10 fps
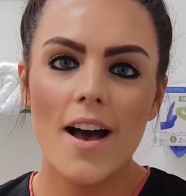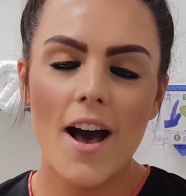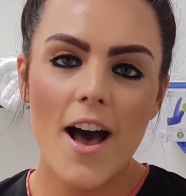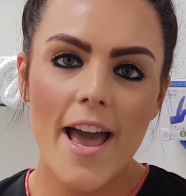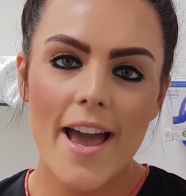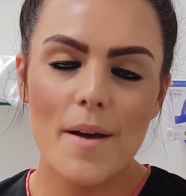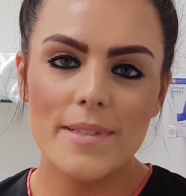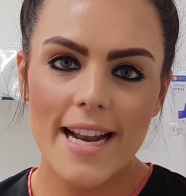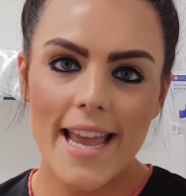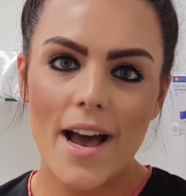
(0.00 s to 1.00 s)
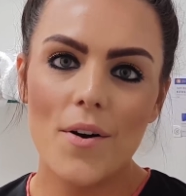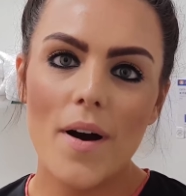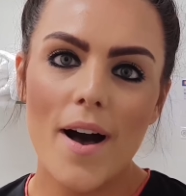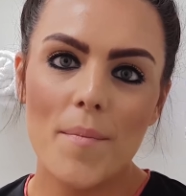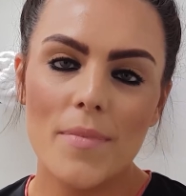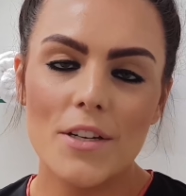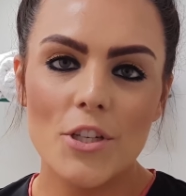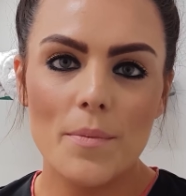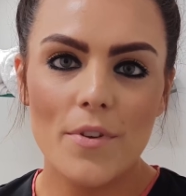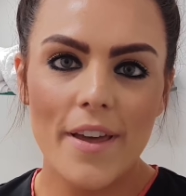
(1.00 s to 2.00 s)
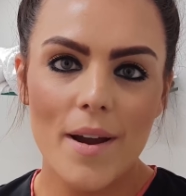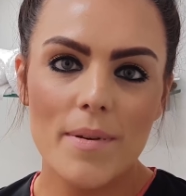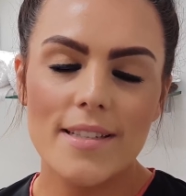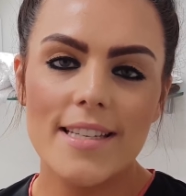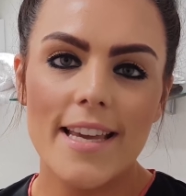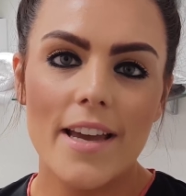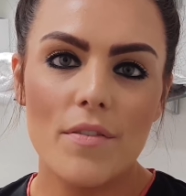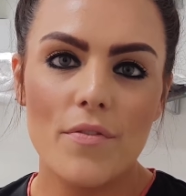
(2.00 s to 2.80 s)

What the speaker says: Hi, I'm Danielle. I'm the dermal therapist here